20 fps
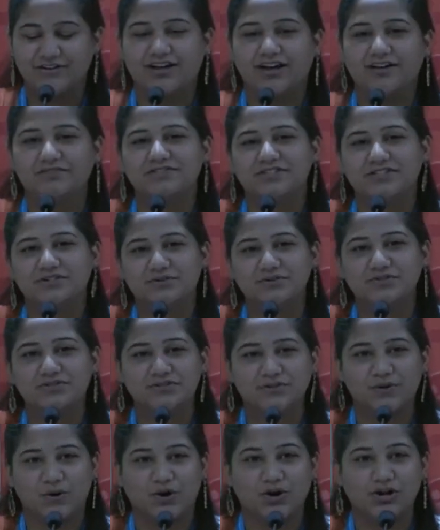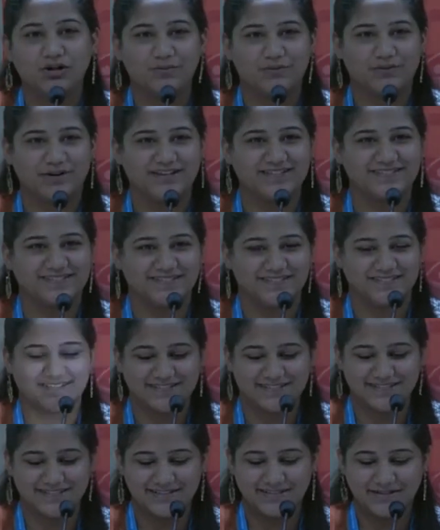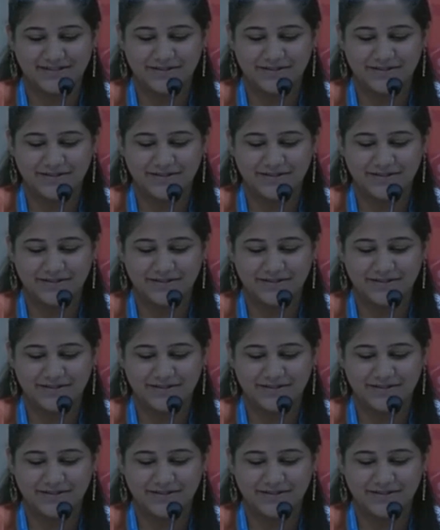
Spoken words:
afternoon to all present.